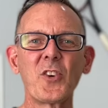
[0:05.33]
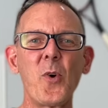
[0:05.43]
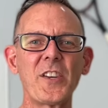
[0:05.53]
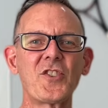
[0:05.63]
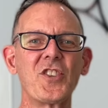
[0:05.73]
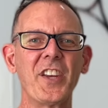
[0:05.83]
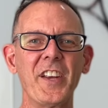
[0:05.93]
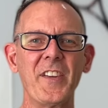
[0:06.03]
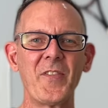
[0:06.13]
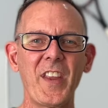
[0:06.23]
the question,
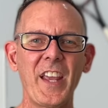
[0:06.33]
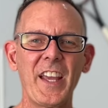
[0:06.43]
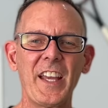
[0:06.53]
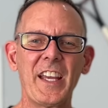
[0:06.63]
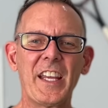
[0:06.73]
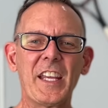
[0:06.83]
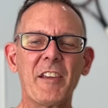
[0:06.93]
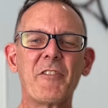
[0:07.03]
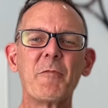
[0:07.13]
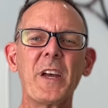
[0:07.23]

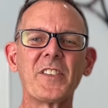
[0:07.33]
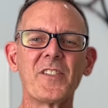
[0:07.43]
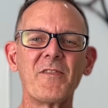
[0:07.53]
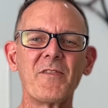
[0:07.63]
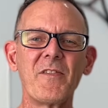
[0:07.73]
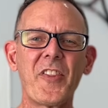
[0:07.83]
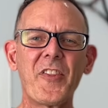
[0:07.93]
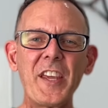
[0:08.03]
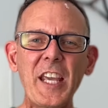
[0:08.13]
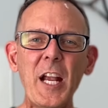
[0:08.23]
if you've been
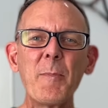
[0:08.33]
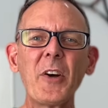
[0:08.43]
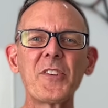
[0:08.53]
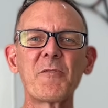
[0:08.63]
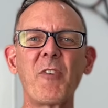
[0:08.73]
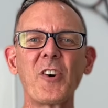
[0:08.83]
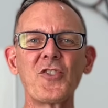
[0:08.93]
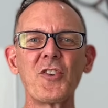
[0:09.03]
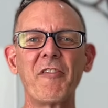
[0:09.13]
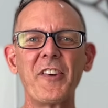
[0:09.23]
thinking about this
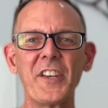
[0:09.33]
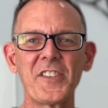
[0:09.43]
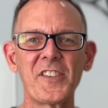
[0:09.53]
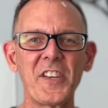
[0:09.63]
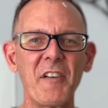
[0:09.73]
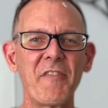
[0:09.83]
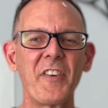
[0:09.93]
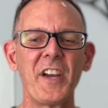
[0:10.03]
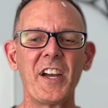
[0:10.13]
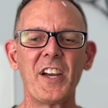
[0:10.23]
functional fitness stuff,
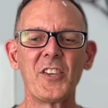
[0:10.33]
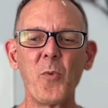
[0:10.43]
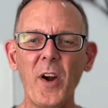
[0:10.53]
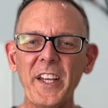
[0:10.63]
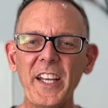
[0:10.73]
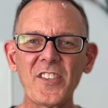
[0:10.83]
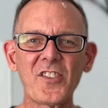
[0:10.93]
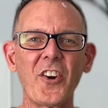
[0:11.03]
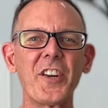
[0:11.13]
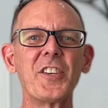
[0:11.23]
you want to get
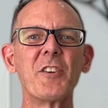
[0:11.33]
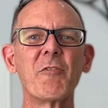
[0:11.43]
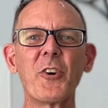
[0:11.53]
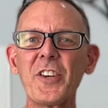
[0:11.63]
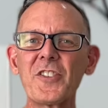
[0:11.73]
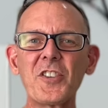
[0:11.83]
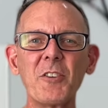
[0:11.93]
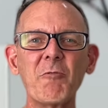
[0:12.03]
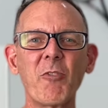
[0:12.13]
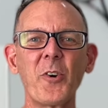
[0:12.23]
started, you've heard it's
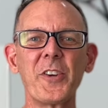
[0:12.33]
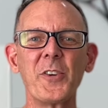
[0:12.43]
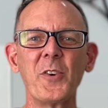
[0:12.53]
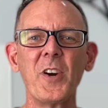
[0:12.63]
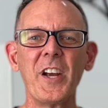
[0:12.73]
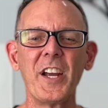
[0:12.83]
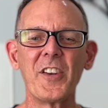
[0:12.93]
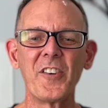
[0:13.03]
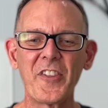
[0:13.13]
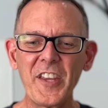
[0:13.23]
good for you,
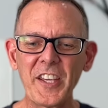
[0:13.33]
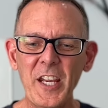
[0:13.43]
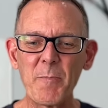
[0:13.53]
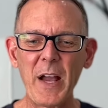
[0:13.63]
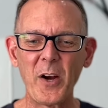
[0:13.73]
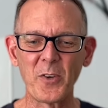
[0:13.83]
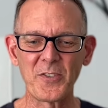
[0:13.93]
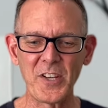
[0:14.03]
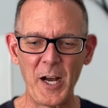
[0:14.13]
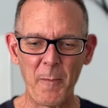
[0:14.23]
you're thinking about